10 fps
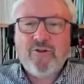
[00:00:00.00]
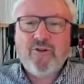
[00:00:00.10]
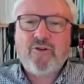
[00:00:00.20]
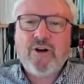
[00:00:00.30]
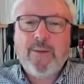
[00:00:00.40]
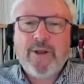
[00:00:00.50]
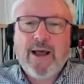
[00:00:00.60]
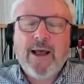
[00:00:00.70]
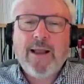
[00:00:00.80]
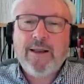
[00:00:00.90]
described
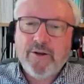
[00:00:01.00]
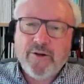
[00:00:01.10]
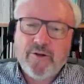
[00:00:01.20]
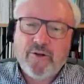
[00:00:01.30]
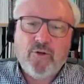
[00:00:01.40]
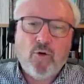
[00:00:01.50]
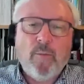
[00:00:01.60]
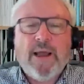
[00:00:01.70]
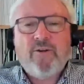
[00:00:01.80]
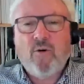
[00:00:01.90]
Ireland as the
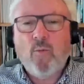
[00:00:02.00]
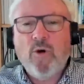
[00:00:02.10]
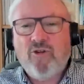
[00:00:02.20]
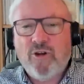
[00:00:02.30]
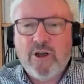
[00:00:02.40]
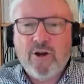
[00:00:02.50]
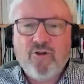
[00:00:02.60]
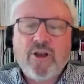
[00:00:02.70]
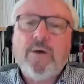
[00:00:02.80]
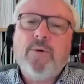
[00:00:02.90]
doormat on which
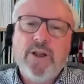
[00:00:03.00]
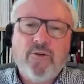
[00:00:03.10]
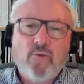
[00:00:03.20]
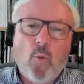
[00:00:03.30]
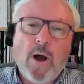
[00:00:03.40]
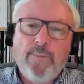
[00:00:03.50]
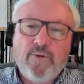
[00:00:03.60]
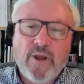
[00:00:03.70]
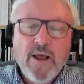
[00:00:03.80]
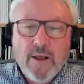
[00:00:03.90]
large companies wiped